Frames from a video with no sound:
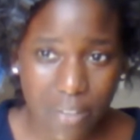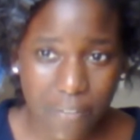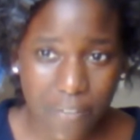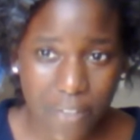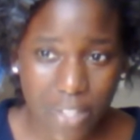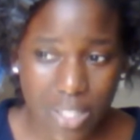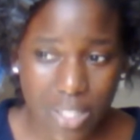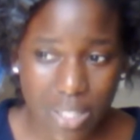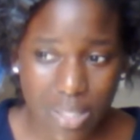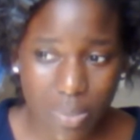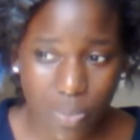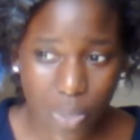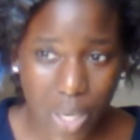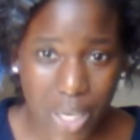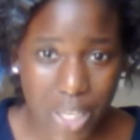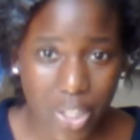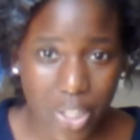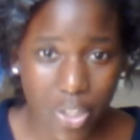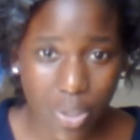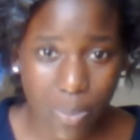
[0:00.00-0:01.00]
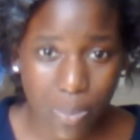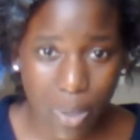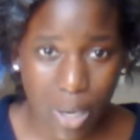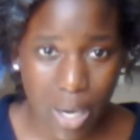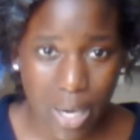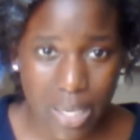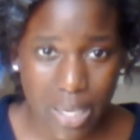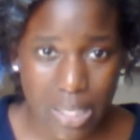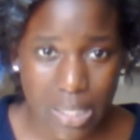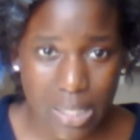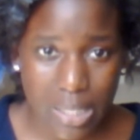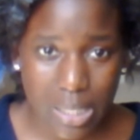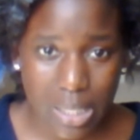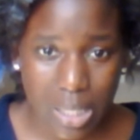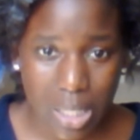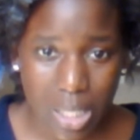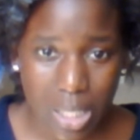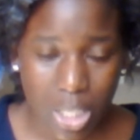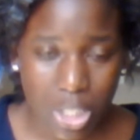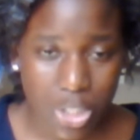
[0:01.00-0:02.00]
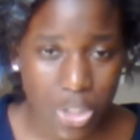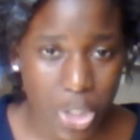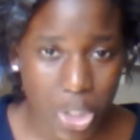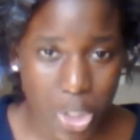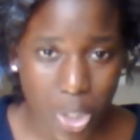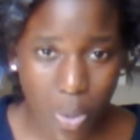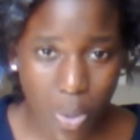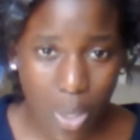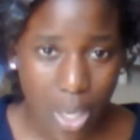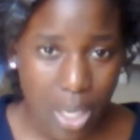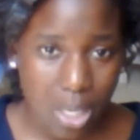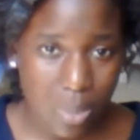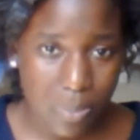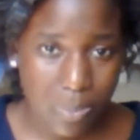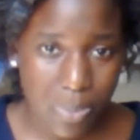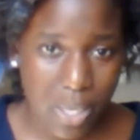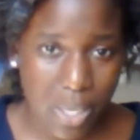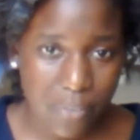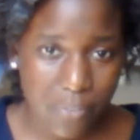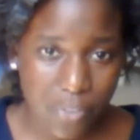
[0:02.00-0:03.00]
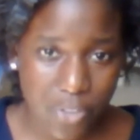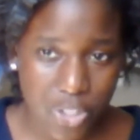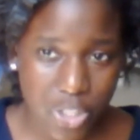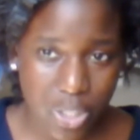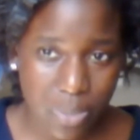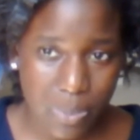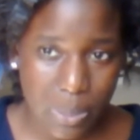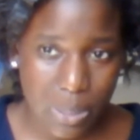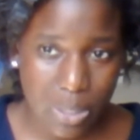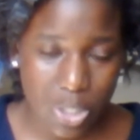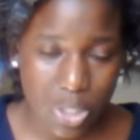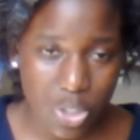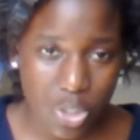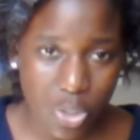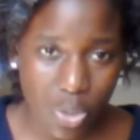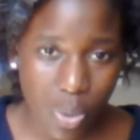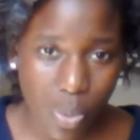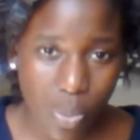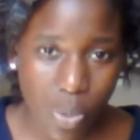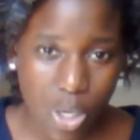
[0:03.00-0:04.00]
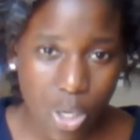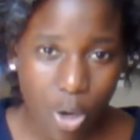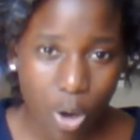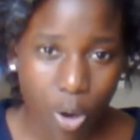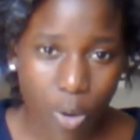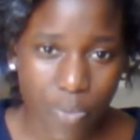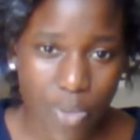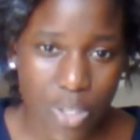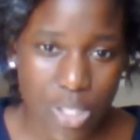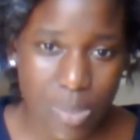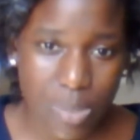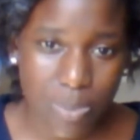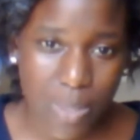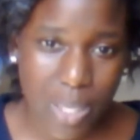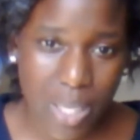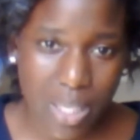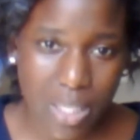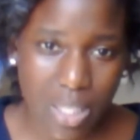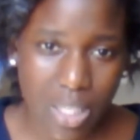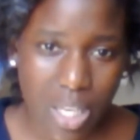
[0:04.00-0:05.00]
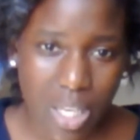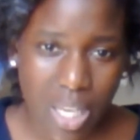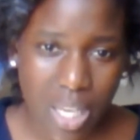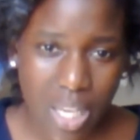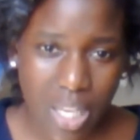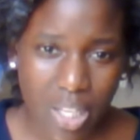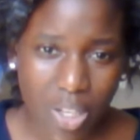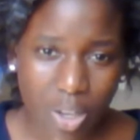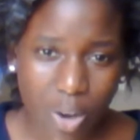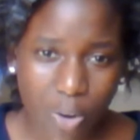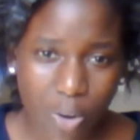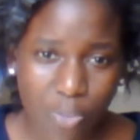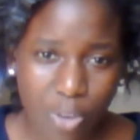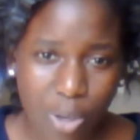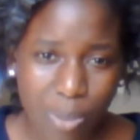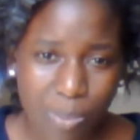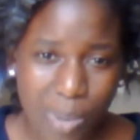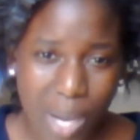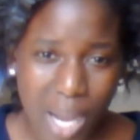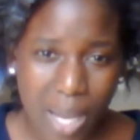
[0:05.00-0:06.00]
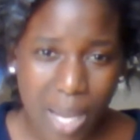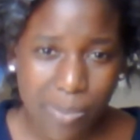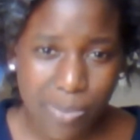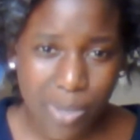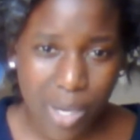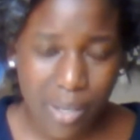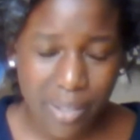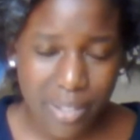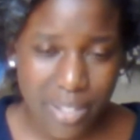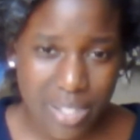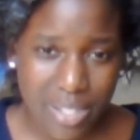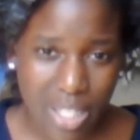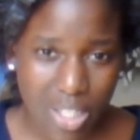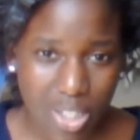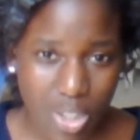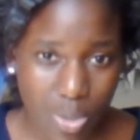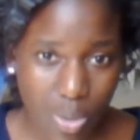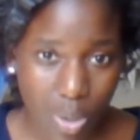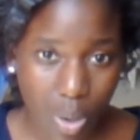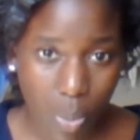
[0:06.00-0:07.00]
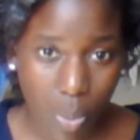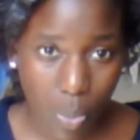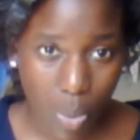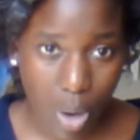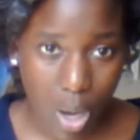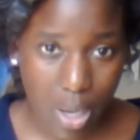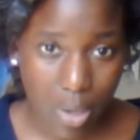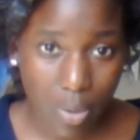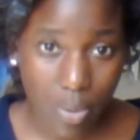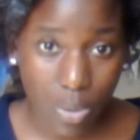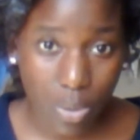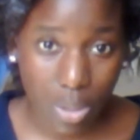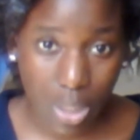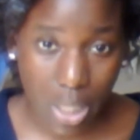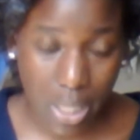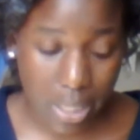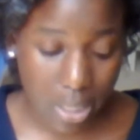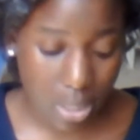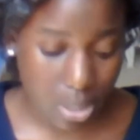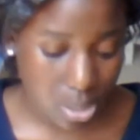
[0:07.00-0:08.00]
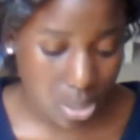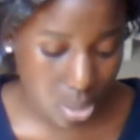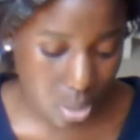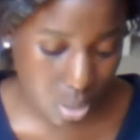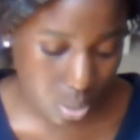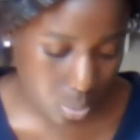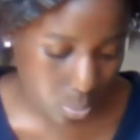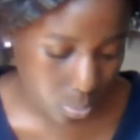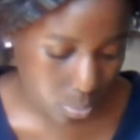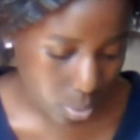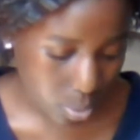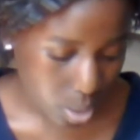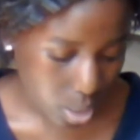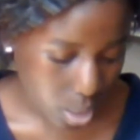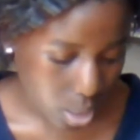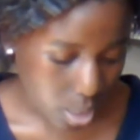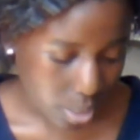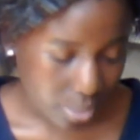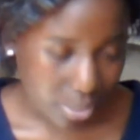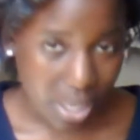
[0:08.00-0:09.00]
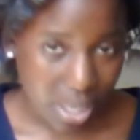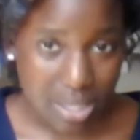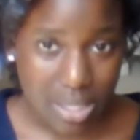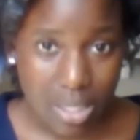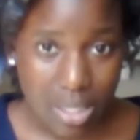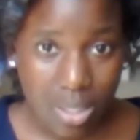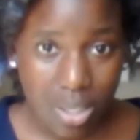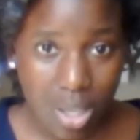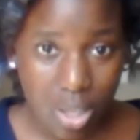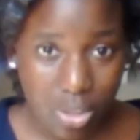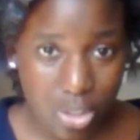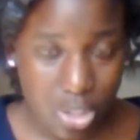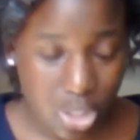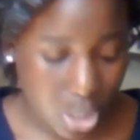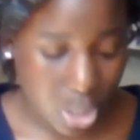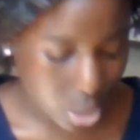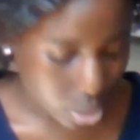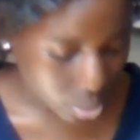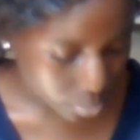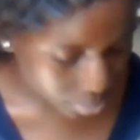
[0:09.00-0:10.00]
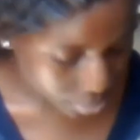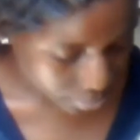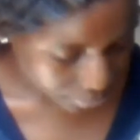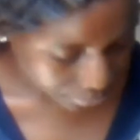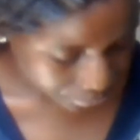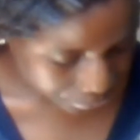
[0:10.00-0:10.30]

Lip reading: if it's regular price, just go ahead and pay for shipping, because you don't want to overspend and overbuy products that you don't want or like. So that's another tip.